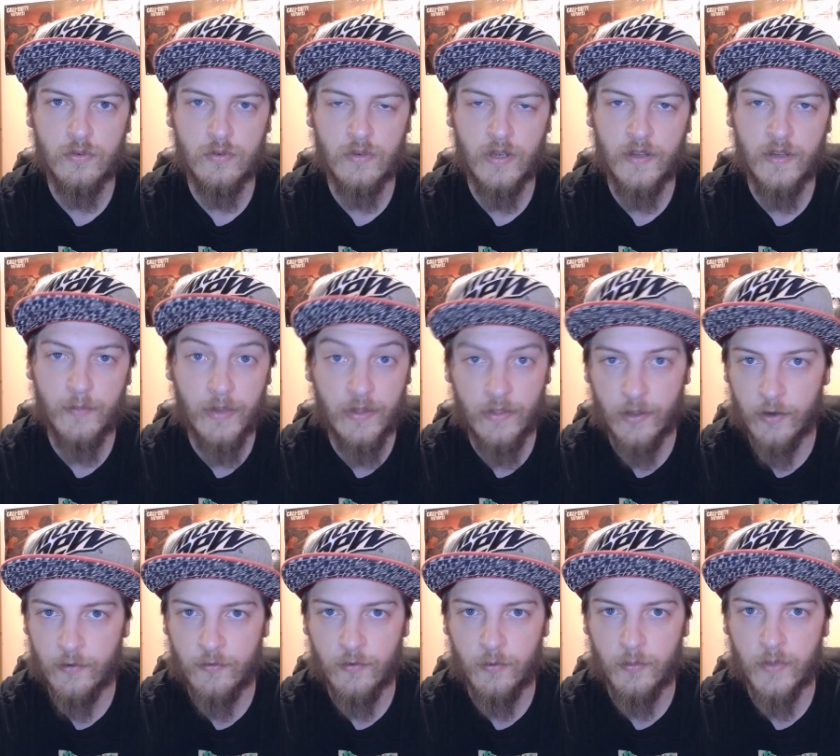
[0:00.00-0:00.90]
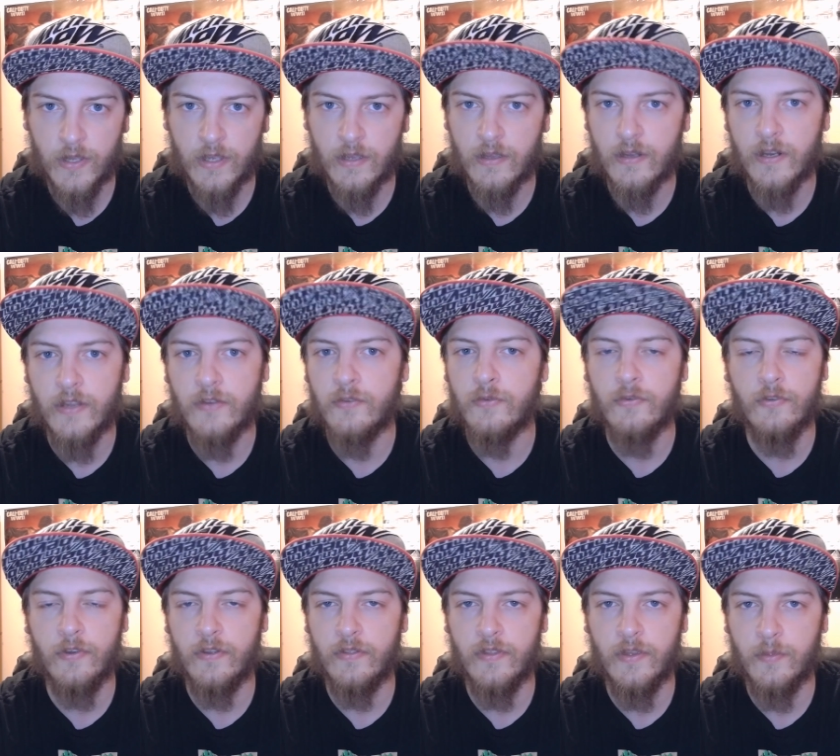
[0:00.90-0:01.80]
have been there for me, and I do
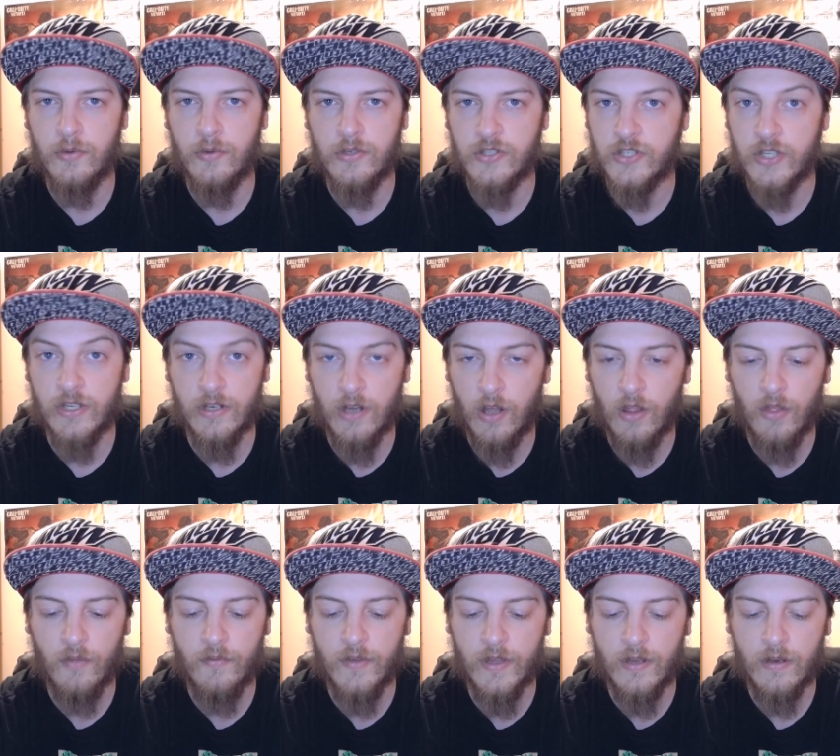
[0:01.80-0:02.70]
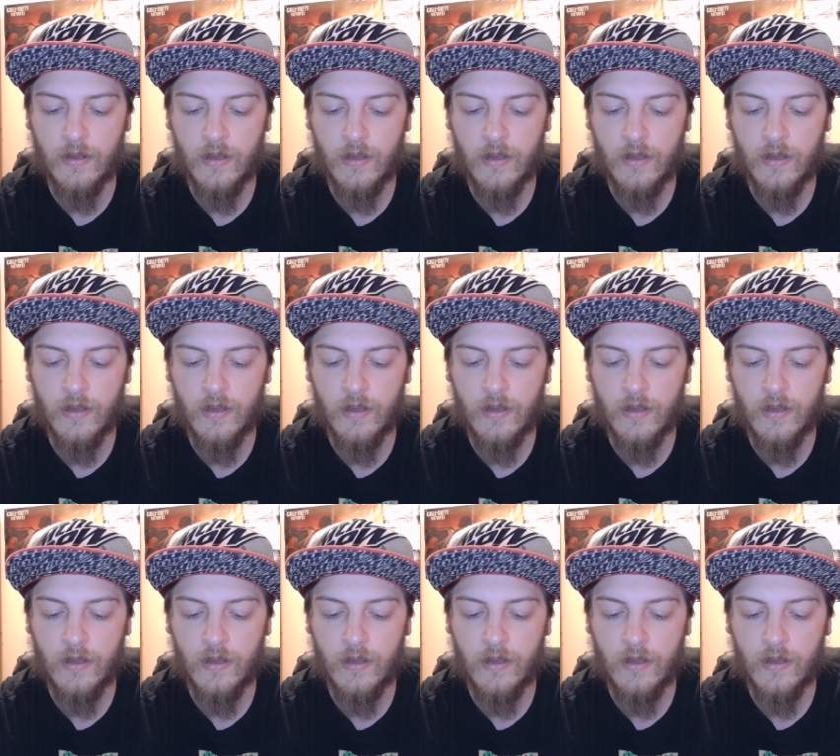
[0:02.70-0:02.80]
greatly appreciate all of it.